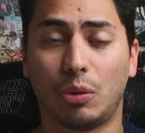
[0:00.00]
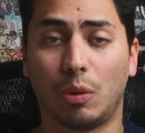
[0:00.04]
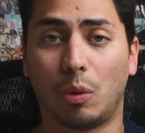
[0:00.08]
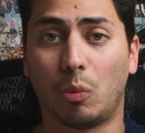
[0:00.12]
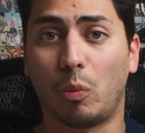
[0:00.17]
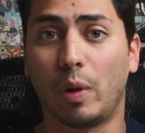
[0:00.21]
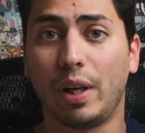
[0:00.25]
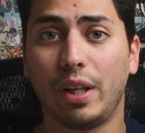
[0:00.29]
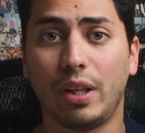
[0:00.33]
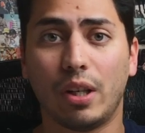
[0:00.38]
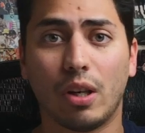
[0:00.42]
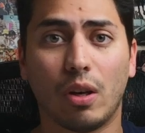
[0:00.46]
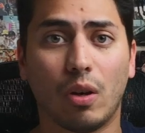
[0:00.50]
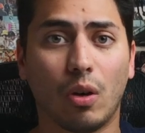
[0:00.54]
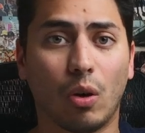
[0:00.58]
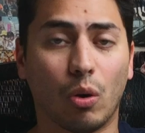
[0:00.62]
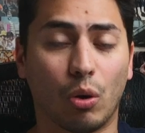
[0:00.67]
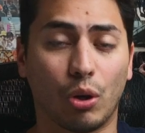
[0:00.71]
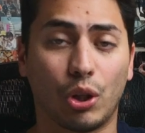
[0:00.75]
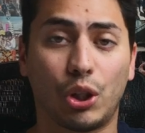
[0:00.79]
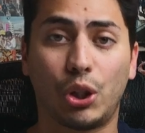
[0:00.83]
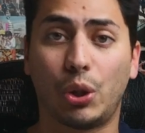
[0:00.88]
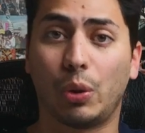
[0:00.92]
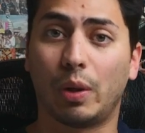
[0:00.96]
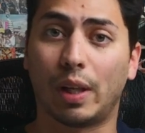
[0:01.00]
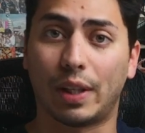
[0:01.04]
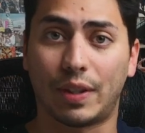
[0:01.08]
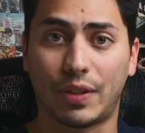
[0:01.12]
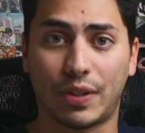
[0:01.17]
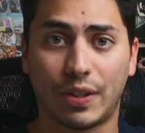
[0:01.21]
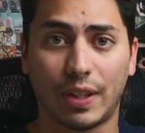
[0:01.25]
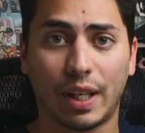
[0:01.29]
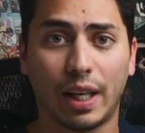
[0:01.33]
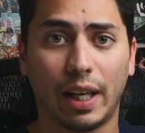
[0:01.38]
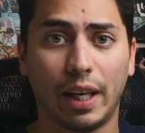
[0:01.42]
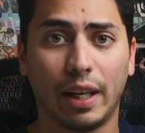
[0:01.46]
a window or shoot
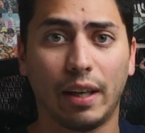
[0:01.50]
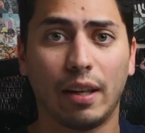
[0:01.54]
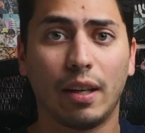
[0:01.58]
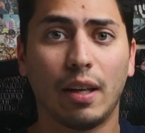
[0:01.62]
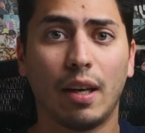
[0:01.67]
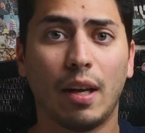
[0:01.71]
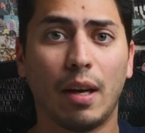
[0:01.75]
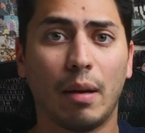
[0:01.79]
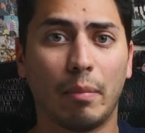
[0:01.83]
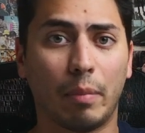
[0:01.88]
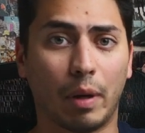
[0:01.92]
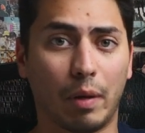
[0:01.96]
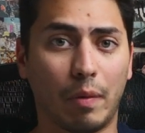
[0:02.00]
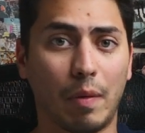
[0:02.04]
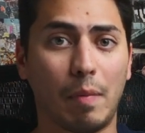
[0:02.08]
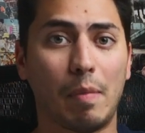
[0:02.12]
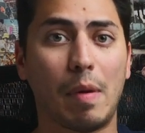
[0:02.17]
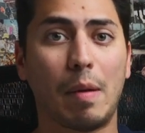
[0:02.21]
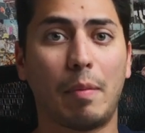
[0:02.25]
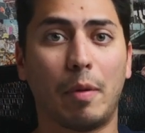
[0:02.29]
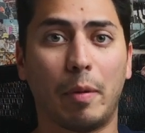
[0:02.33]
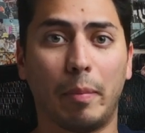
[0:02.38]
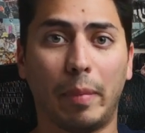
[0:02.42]
outside. But remember,